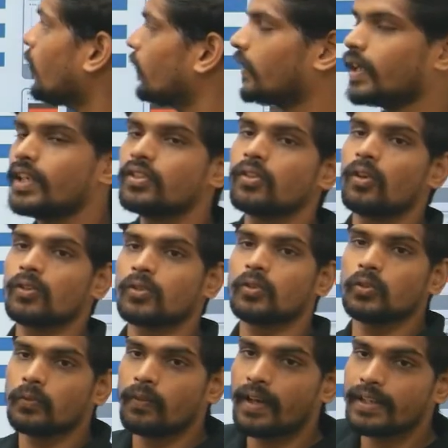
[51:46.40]
of Greece also
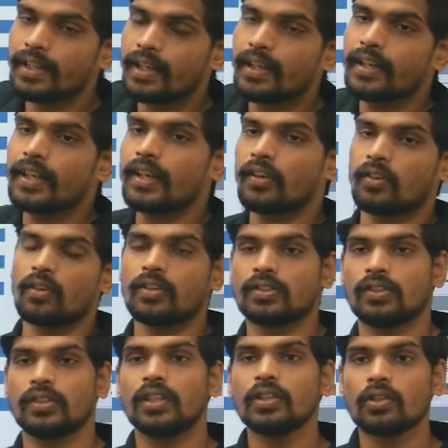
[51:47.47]
you find a Greek cross
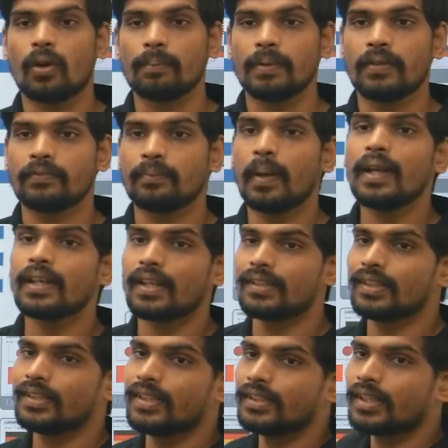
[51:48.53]
on the top left part.
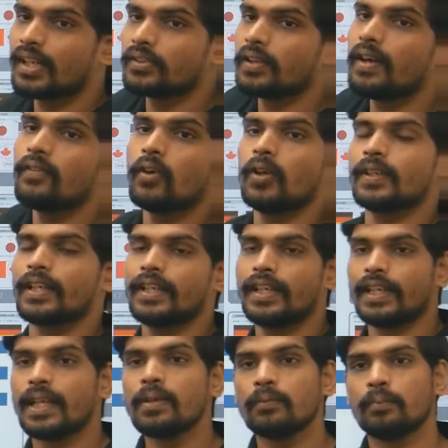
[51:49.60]
Other than that, you have
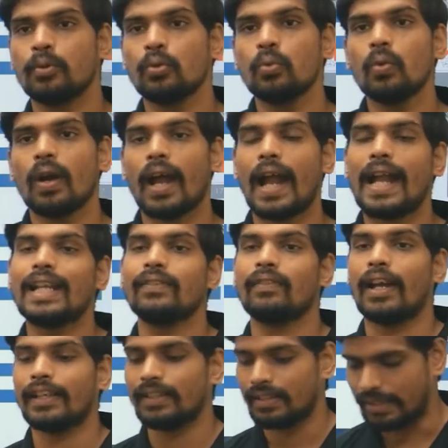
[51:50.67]
alternating blue and
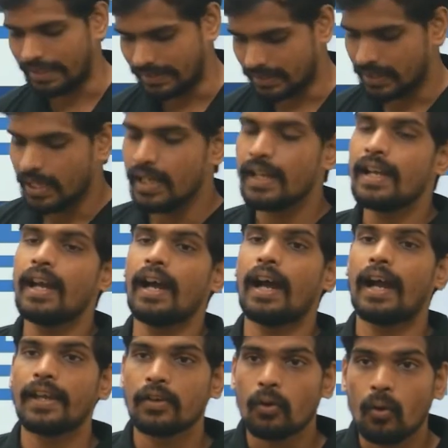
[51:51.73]
white lines.
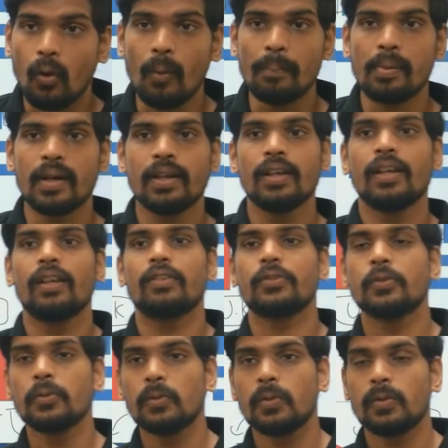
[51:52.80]
I hope
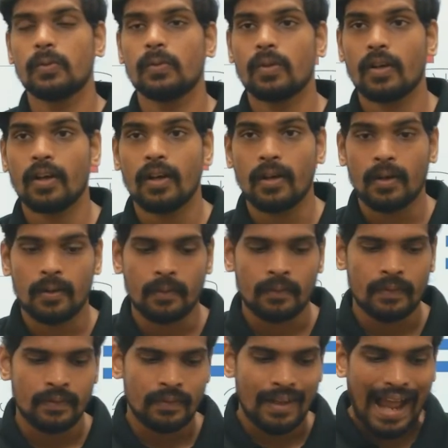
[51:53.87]
you
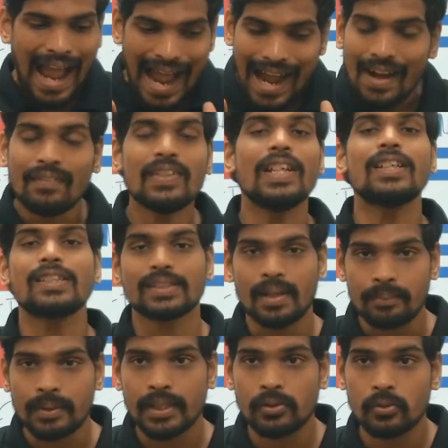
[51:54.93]
have learned
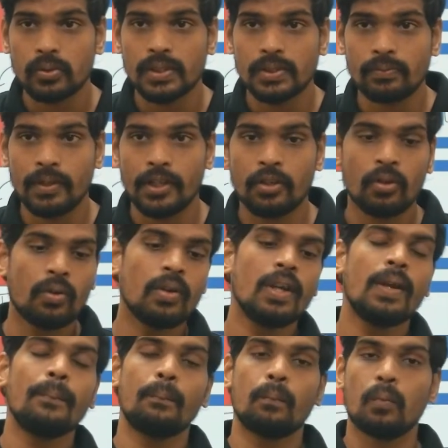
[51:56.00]
something through this video.
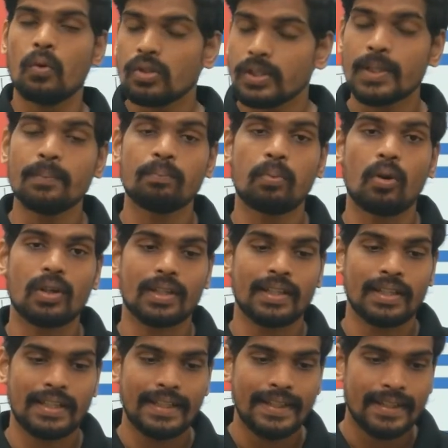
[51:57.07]
Most
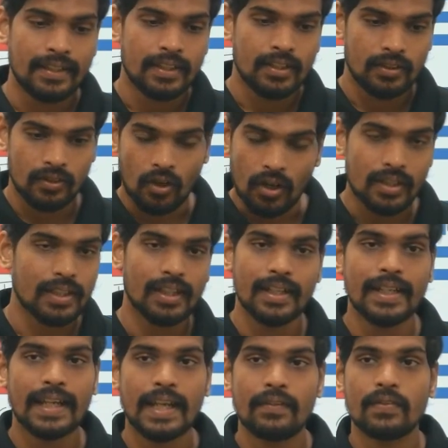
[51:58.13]
importantly, not
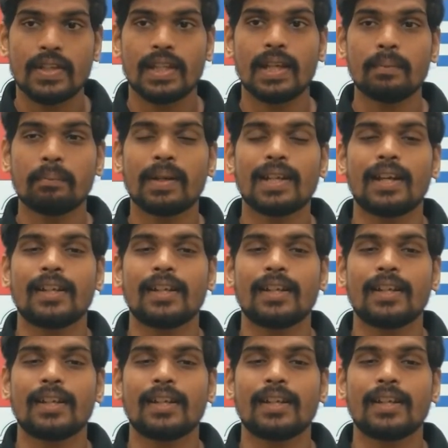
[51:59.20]
learning everything but